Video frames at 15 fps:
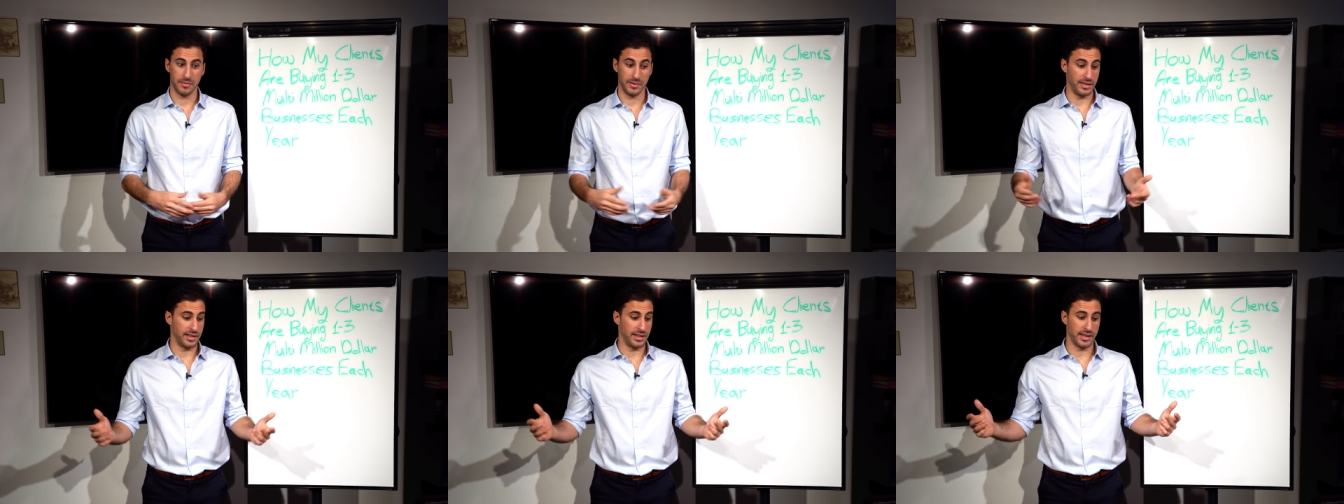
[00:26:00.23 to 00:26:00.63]

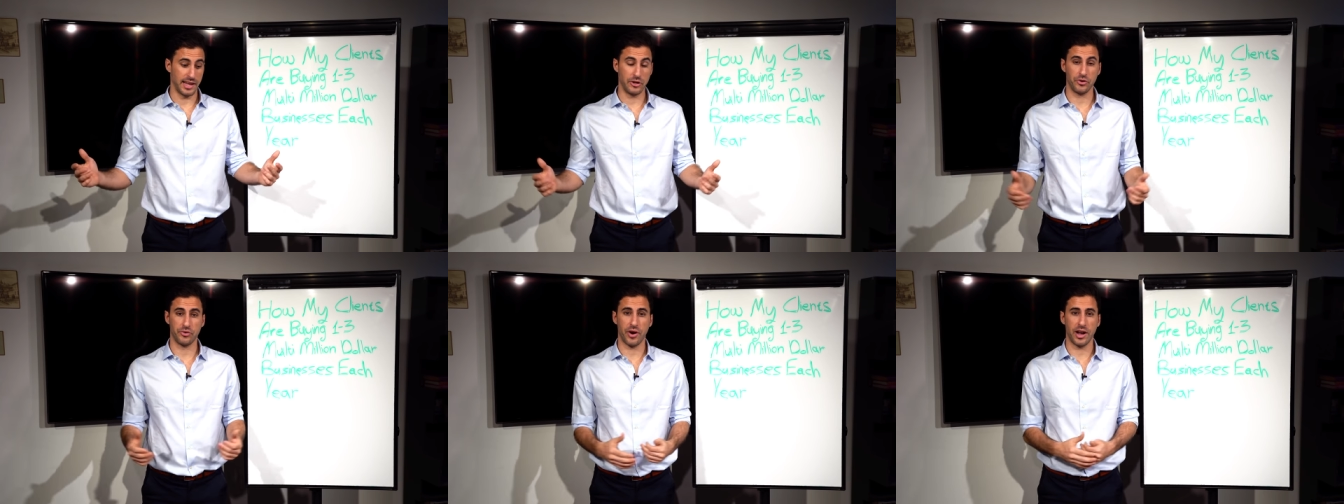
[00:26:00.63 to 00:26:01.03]
I mean,
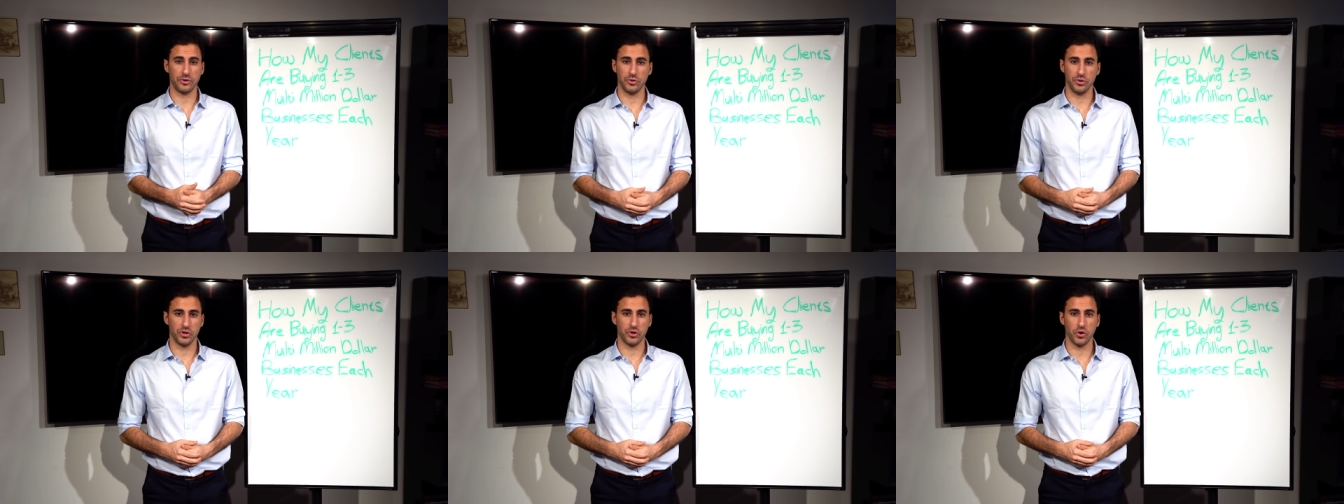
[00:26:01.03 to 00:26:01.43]
can you
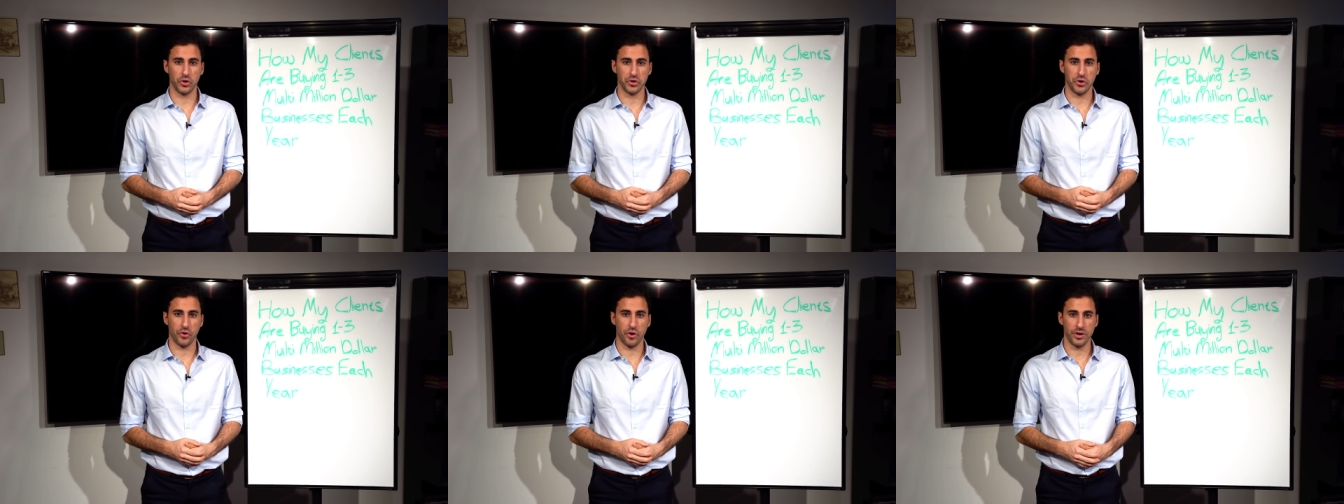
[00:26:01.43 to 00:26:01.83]
try to do it
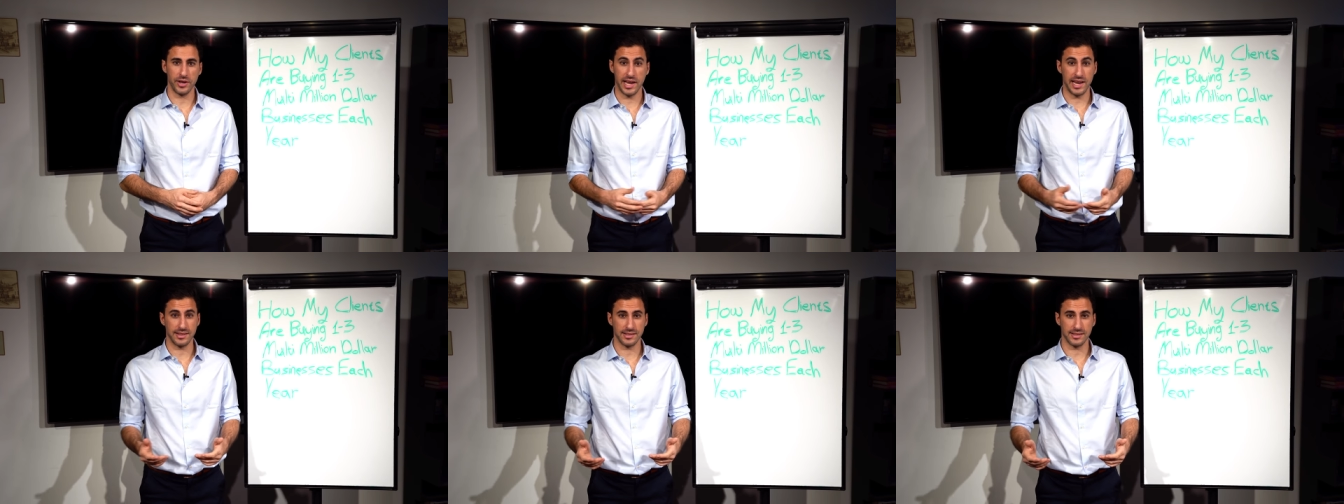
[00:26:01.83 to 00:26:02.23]
all on your
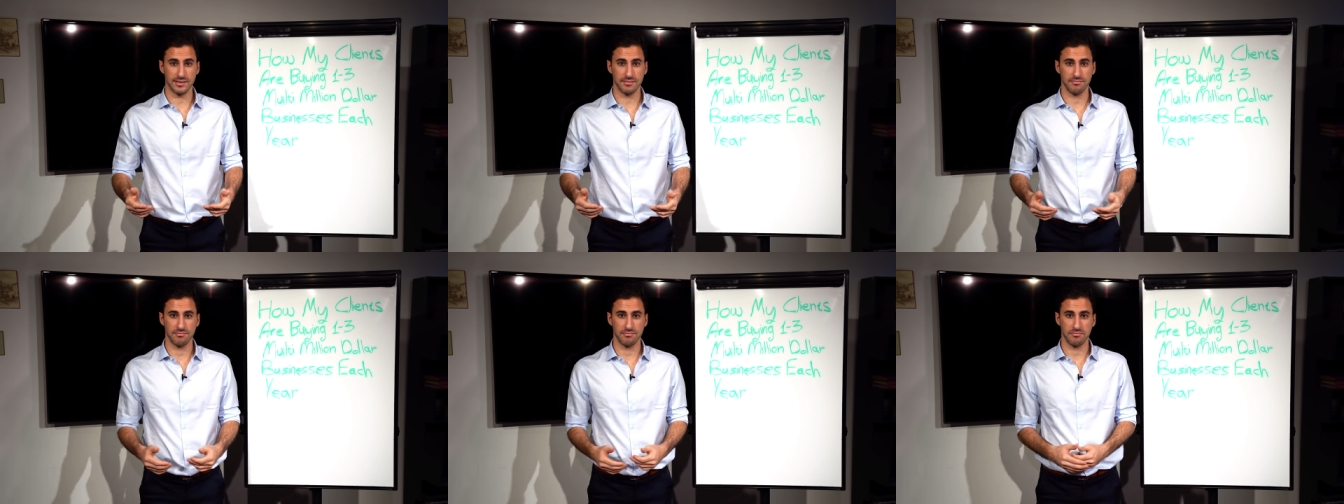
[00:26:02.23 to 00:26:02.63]
own? Yes.